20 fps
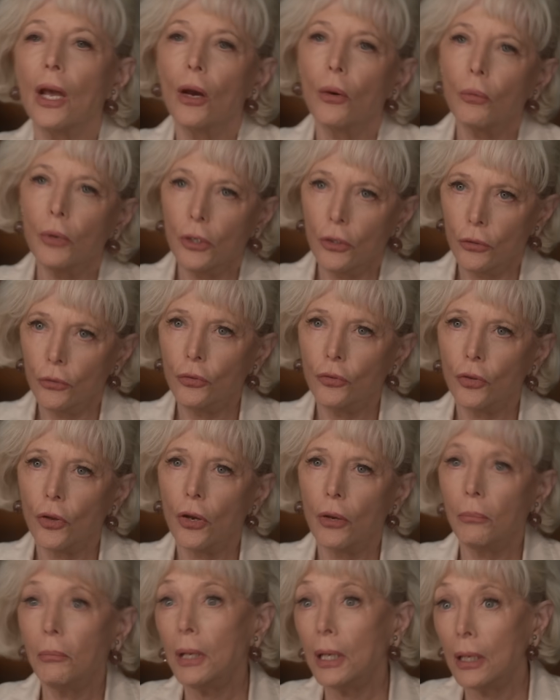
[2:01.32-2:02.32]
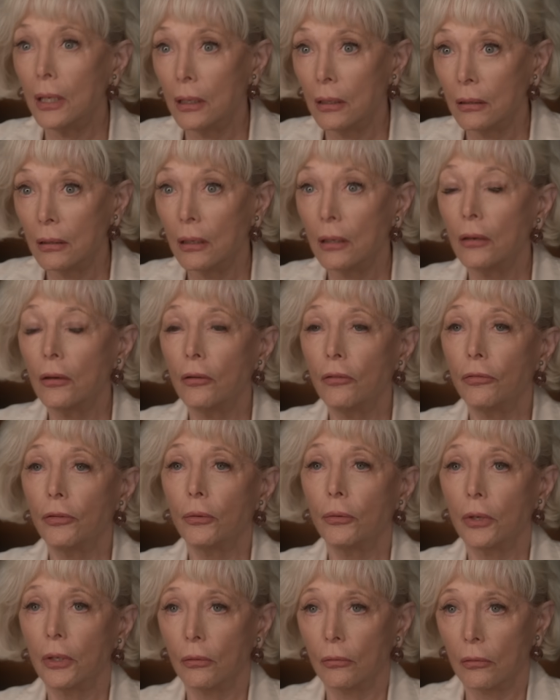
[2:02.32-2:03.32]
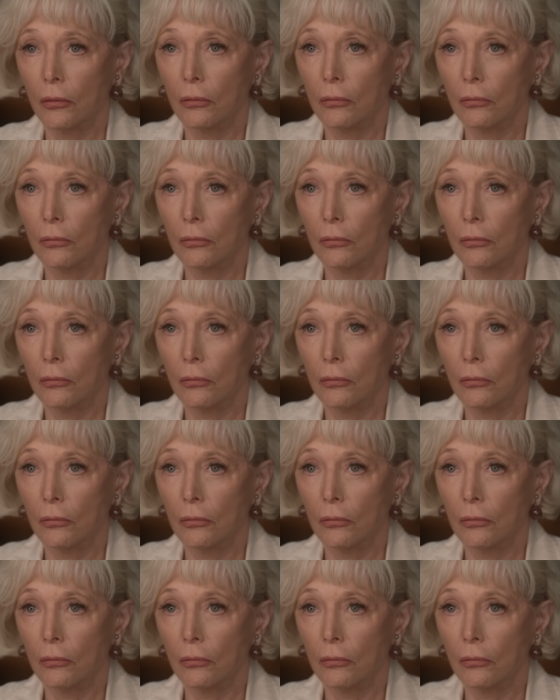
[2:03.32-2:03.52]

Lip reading: When you saw me interviewing